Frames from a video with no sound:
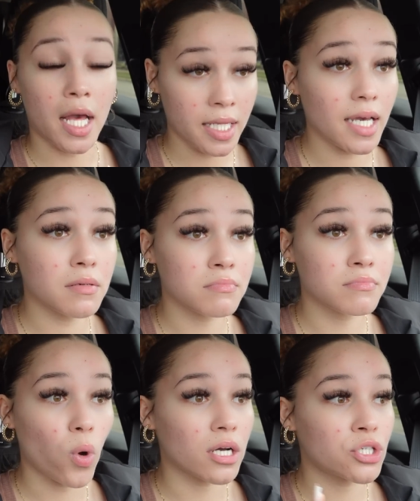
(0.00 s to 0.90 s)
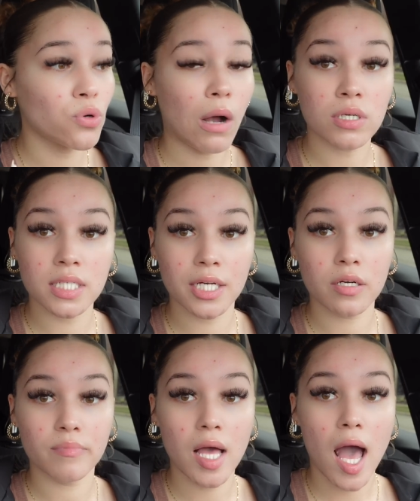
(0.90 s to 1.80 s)
And then, what, two hours
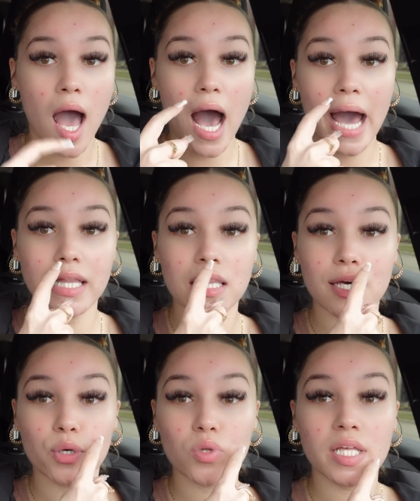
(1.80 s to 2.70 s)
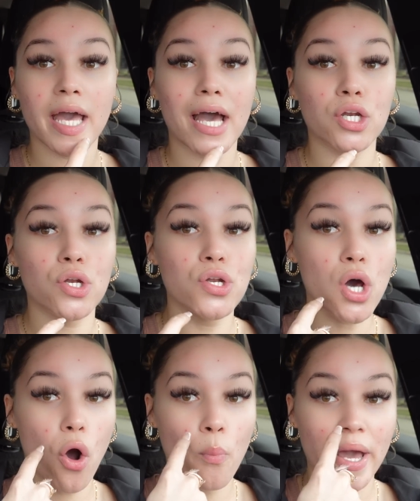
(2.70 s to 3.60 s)
later, I literally had
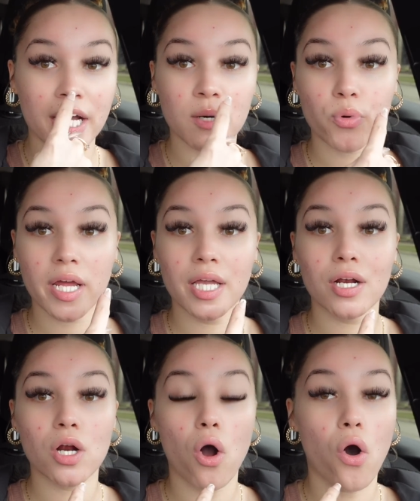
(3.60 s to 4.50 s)
no makeup right here.